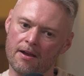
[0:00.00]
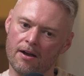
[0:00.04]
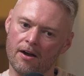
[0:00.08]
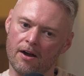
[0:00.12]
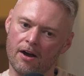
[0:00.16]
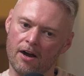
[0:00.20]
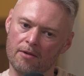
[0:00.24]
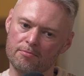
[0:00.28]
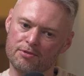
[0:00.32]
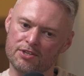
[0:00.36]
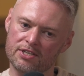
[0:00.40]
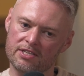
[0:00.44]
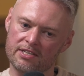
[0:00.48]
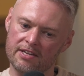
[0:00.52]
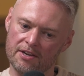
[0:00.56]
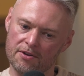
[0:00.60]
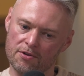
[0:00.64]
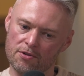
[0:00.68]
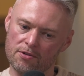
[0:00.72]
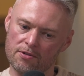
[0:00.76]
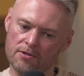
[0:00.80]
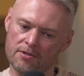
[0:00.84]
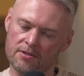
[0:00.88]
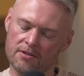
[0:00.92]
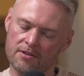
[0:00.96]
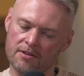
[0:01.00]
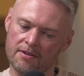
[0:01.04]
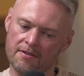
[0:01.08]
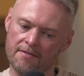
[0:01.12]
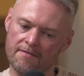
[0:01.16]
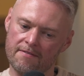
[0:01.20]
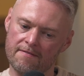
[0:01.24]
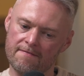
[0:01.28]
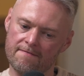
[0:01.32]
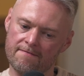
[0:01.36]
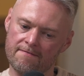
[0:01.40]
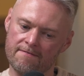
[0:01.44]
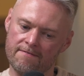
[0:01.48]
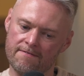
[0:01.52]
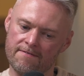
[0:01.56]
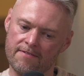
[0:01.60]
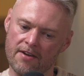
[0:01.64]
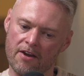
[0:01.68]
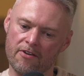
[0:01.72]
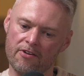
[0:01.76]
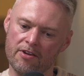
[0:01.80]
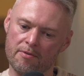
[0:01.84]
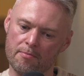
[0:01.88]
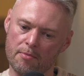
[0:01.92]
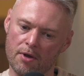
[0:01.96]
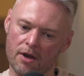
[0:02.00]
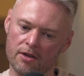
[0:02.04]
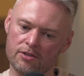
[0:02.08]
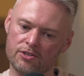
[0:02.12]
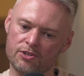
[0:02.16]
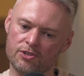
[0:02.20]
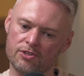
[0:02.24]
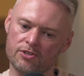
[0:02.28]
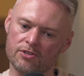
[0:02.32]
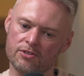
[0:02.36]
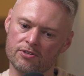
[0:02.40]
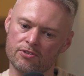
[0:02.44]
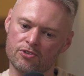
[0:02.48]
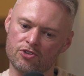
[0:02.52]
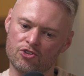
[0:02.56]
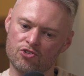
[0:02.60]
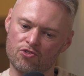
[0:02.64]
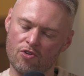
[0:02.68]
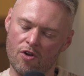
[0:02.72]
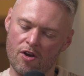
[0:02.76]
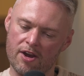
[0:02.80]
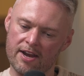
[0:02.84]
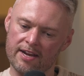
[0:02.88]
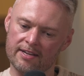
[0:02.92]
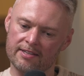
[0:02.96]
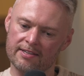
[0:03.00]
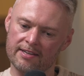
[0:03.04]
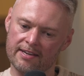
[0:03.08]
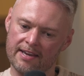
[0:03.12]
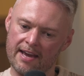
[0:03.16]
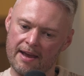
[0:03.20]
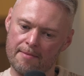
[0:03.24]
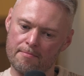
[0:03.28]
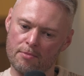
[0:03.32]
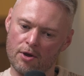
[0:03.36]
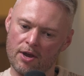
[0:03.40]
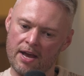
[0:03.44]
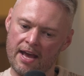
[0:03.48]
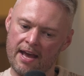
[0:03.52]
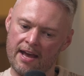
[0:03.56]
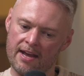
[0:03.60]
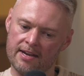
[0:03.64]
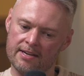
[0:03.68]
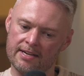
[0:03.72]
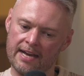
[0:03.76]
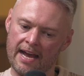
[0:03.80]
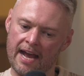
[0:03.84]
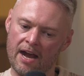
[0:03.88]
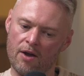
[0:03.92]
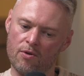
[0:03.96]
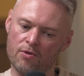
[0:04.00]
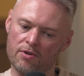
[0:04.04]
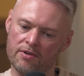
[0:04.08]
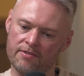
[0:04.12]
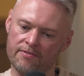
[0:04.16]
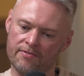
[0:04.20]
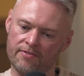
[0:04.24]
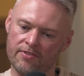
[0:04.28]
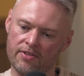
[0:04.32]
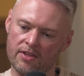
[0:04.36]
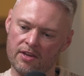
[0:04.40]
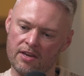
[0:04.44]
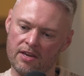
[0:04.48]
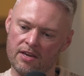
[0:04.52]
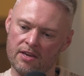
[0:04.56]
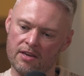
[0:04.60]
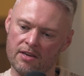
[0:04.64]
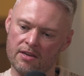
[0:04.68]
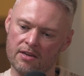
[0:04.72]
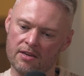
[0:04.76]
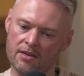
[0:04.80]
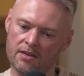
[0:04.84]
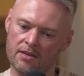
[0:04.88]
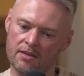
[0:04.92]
I'm still very much trying to get my head out of the